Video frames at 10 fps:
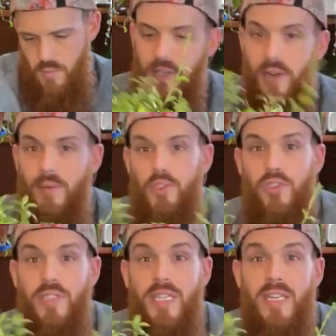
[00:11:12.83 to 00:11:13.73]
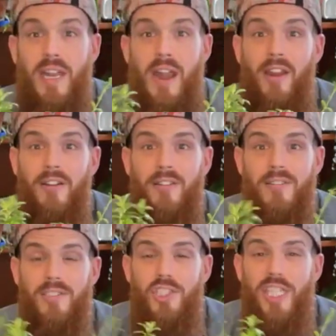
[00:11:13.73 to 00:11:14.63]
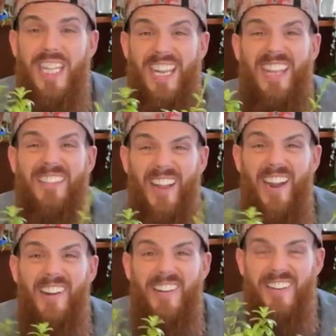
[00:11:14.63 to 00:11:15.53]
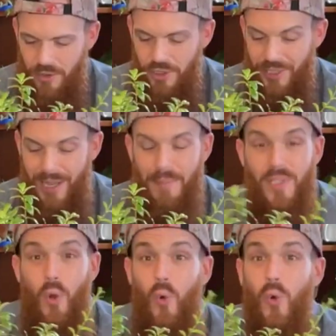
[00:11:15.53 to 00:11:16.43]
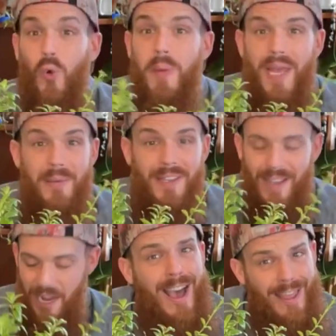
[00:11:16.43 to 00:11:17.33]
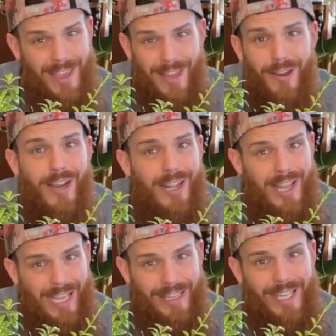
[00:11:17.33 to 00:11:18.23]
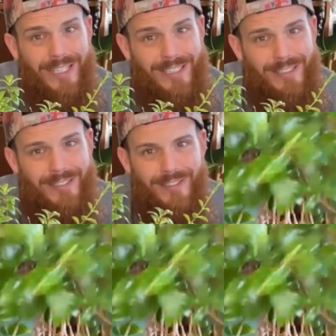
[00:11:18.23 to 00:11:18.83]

Damn, she in there. She in there. Here she comes. Oh, baby. I think you're gonna like this.